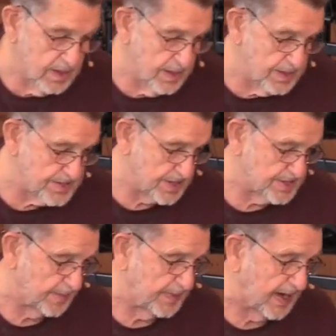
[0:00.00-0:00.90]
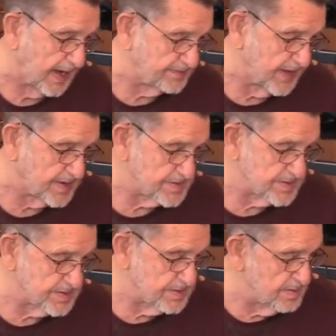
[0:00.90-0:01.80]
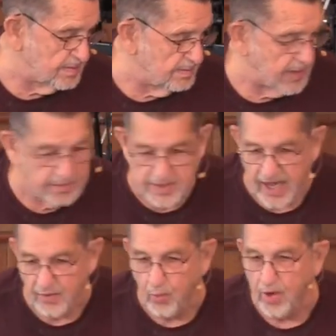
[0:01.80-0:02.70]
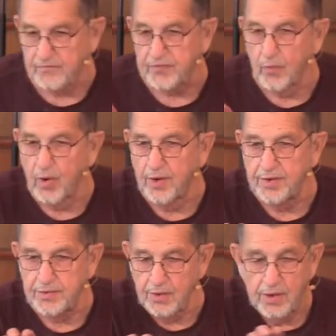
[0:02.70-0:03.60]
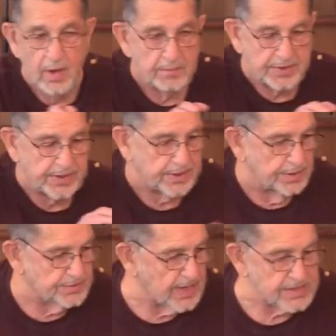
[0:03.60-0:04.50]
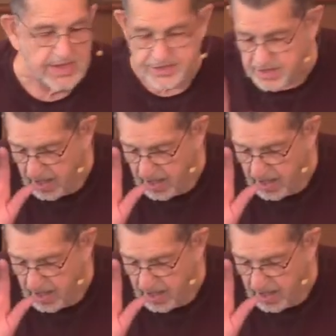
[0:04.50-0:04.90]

It says something like this. Maybe not word for word in your particular translation,